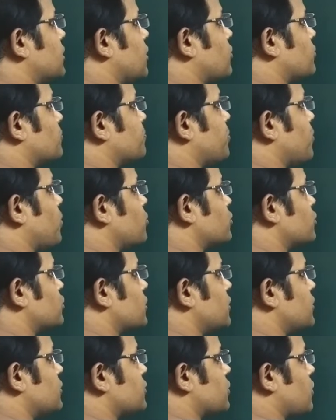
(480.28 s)
out
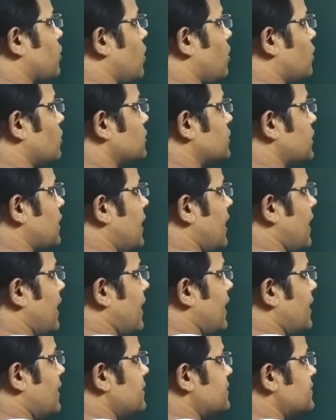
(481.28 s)
portion is called
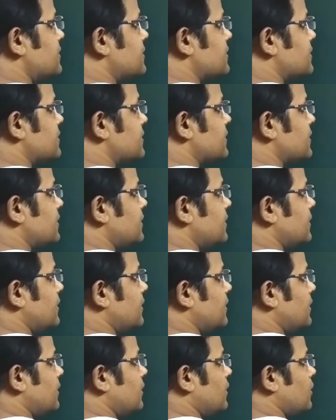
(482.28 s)
as
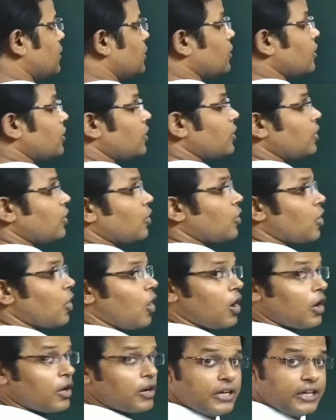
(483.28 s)

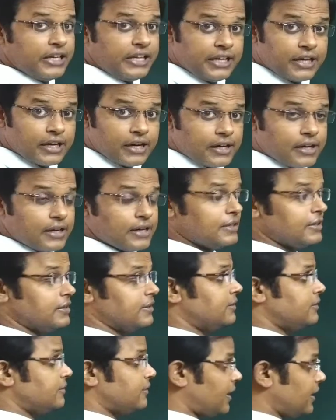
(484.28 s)
cornea,
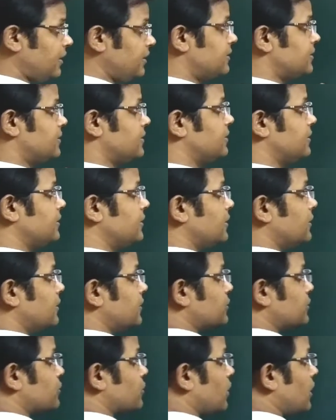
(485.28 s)
right?
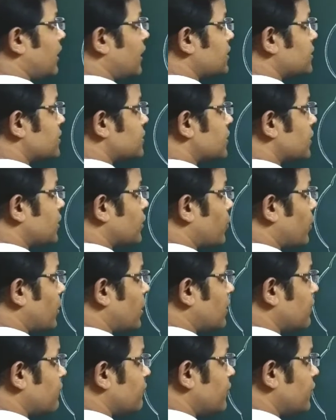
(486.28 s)
So let us
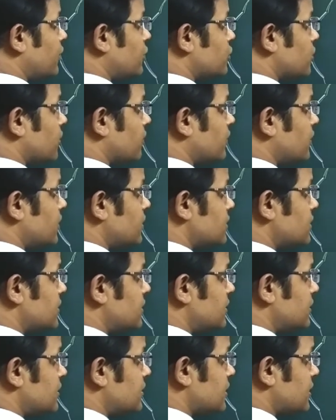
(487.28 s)
quickly finish off this.
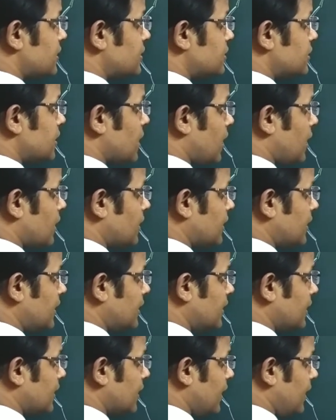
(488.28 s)
This is a dark
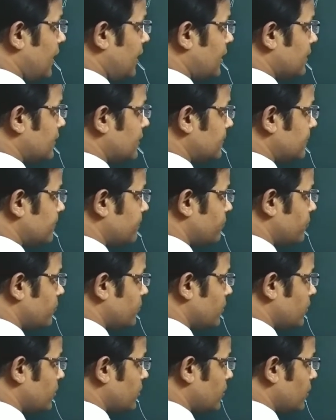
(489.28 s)
inner layer,
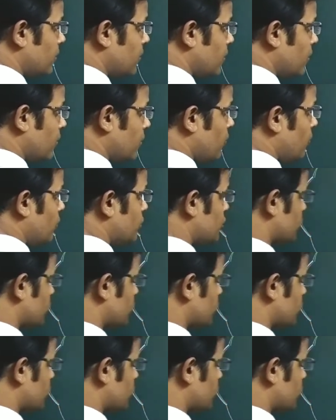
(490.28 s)
which